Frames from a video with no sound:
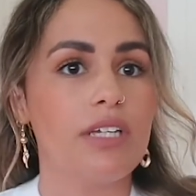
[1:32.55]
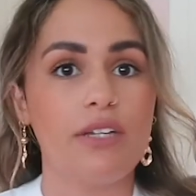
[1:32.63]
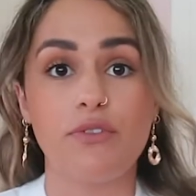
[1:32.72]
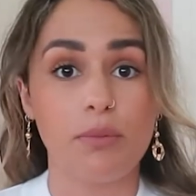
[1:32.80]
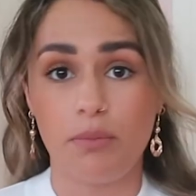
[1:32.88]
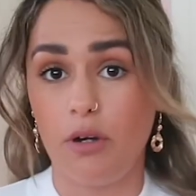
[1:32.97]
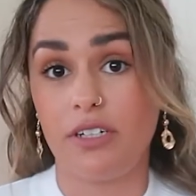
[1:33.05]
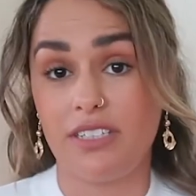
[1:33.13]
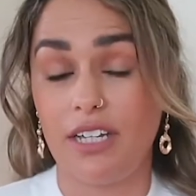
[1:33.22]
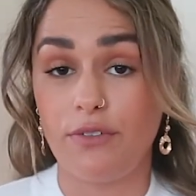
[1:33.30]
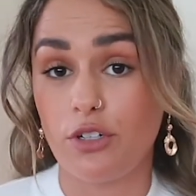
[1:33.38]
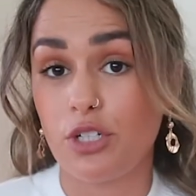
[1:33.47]
if you're,
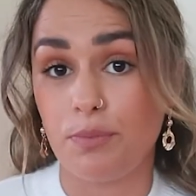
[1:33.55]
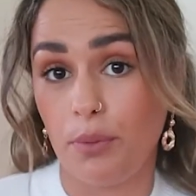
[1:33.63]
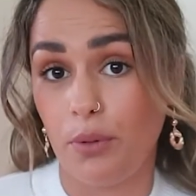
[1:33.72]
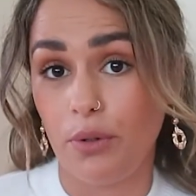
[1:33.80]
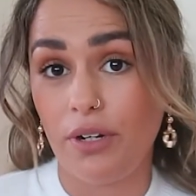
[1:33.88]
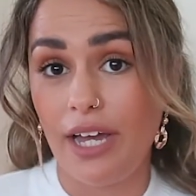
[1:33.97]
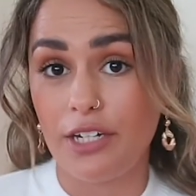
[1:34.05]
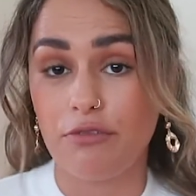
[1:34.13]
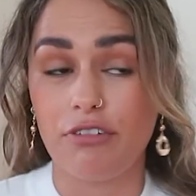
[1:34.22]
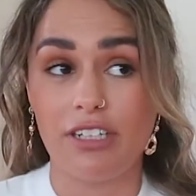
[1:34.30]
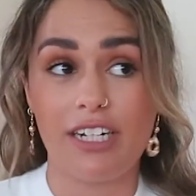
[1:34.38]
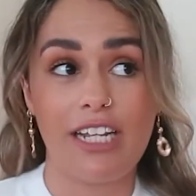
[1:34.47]
honestly, if you're just bored and you
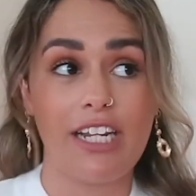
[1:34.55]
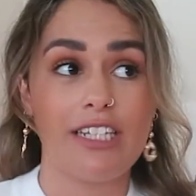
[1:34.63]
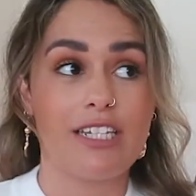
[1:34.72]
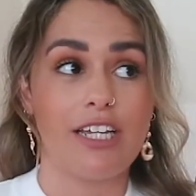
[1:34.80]
really needed